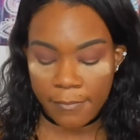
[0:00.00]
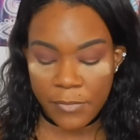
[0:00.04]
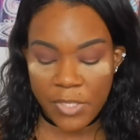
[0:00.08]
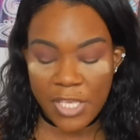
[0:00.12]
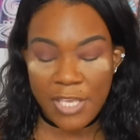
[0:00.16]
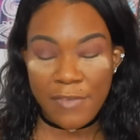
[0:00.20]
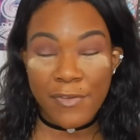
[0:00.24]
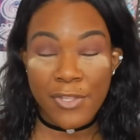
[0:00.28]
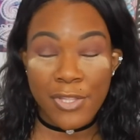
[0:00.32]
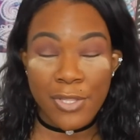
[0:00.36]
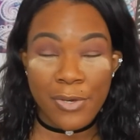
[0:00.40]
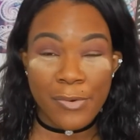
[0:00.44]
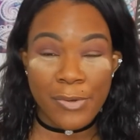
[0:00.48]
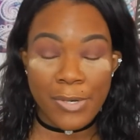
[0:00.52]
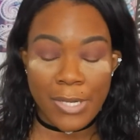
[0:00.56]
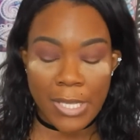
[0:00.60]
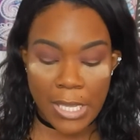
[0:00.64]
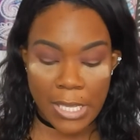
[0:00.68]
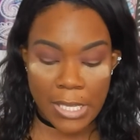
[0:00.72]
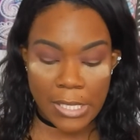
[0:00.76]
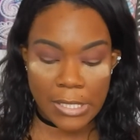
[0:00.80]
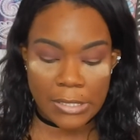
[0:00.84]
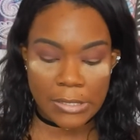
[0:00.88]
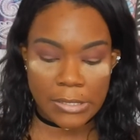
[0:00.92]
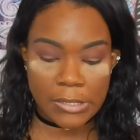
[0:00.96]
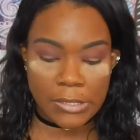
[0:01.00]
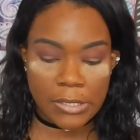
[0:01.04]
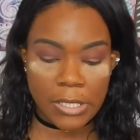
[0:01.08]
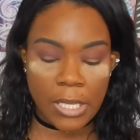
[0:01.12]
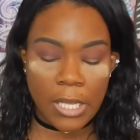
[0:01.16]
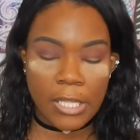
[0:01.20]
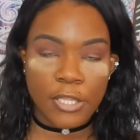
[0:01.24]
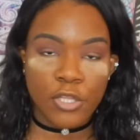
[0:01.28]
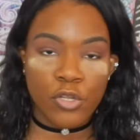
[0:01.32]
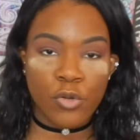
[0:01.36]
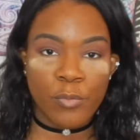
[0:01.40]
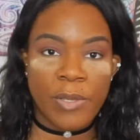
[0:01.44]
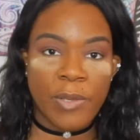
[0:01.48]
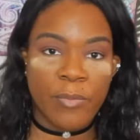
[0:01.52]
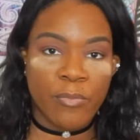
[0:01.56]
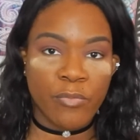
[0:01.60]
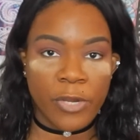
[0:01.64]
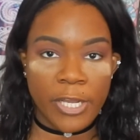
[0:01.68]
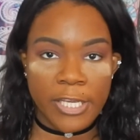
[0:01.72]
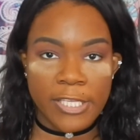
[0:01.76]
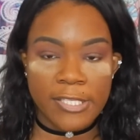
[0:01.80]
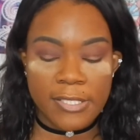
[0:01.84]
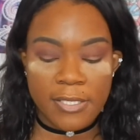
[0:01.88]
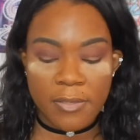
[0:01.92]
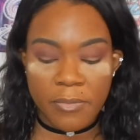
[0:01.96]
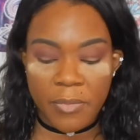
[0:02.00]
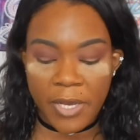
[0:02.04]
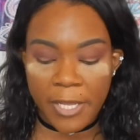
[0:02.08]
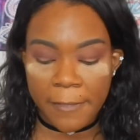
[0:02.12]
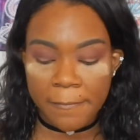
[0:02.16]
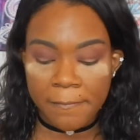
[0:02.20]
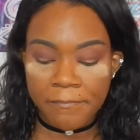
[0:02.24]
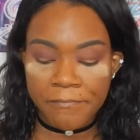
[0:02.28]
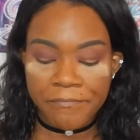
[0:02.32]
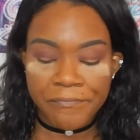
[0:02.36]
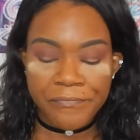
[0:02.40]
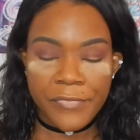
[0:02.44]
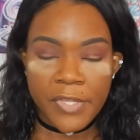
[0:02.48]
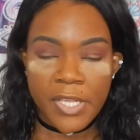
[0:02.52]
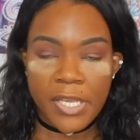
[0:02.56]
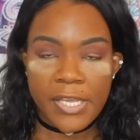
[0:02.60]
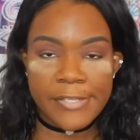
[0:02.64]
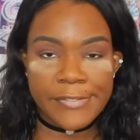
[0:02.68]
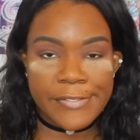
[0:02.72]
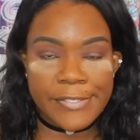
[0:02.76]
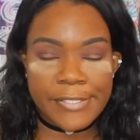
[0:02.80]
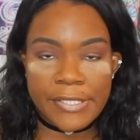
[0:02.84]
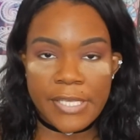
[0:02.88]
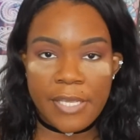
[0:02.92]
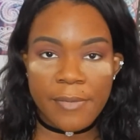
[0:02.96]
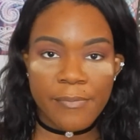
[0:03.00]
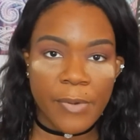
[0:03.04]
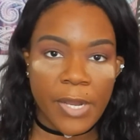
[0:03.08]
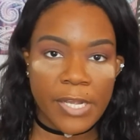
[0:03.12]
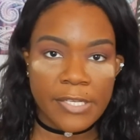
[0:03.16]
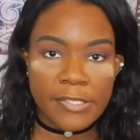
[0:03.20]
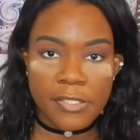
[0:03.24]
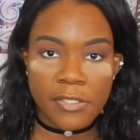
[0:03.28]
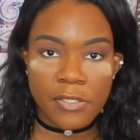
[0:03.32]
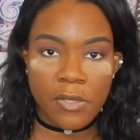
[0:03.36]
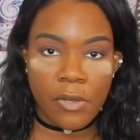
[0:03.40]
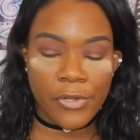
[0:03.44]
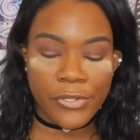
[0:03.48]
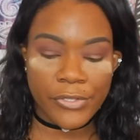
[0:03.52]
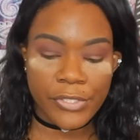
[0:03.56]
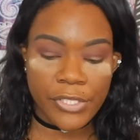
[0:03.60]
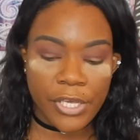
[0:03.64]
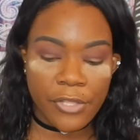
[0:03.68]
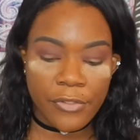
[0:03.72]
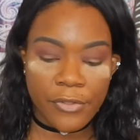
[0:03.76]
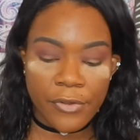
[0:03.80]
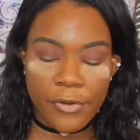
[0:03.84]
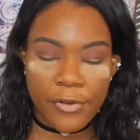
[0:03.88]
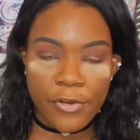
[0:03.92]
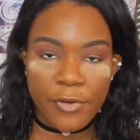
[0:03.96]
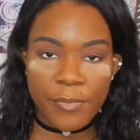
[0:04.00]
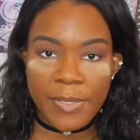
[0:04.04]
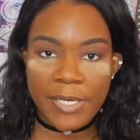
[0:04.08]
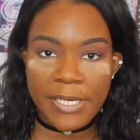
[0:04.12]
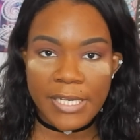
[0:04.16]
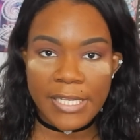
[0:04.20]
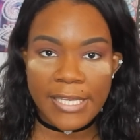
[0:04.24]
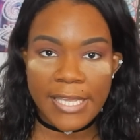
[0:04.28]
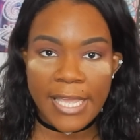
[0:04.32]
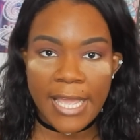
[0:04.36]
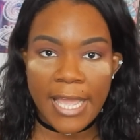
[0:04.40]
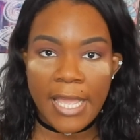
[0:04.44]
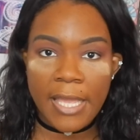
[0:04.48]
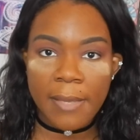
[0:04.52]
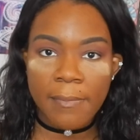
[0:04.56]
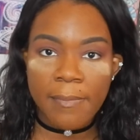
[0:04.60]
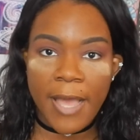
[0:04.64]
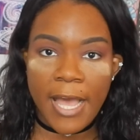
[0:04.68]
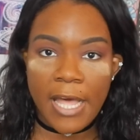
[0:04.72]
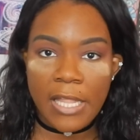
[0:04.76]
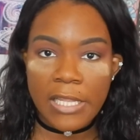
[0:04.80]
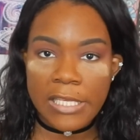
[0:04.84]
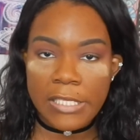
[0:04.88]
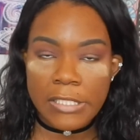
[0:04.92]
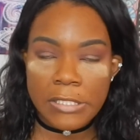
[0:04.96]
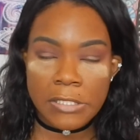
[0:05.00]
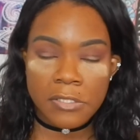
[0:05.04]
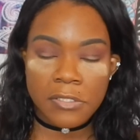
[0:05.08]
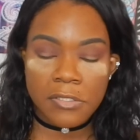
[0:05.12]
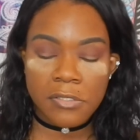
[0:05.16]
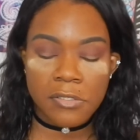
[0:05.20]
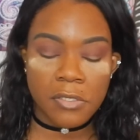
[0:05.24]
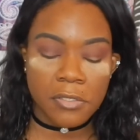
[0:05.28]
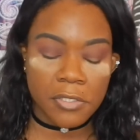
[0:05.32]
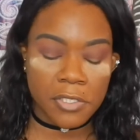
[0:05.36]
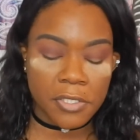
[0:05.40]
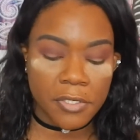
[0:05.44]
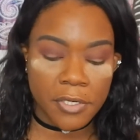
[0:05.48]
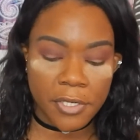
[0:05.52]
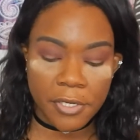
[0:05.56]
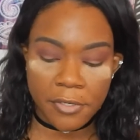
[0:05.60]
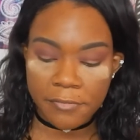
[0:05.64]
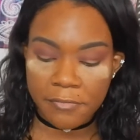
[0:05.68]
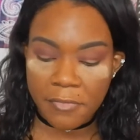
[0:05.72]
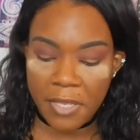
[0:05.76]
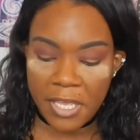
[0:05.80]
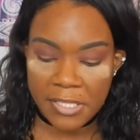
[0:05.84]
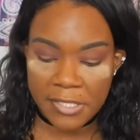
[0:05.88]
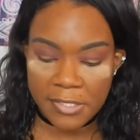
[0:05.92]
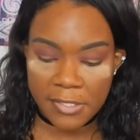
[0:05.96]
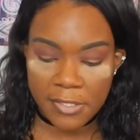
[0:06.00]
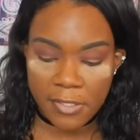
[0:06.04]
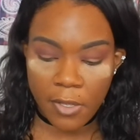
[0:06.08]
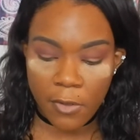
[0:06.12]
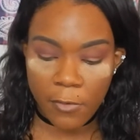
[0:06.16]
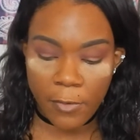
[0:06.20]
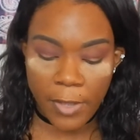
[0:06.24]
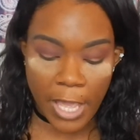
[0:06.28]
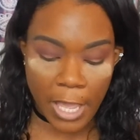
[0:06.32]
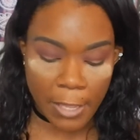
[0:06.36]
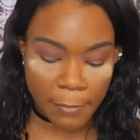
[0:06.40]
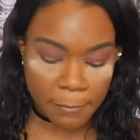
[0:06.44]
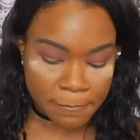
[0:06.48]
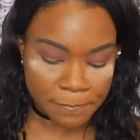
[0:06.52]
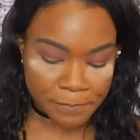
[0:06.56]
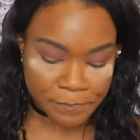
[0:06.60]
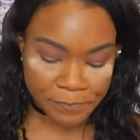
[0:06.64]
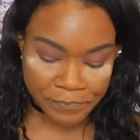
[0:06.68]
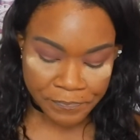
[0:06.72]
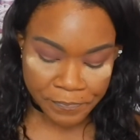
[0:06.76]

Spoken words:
Even though it is a little bit pricey, but it's the same price as all the other Urban Decay palettes, so you know it's okay.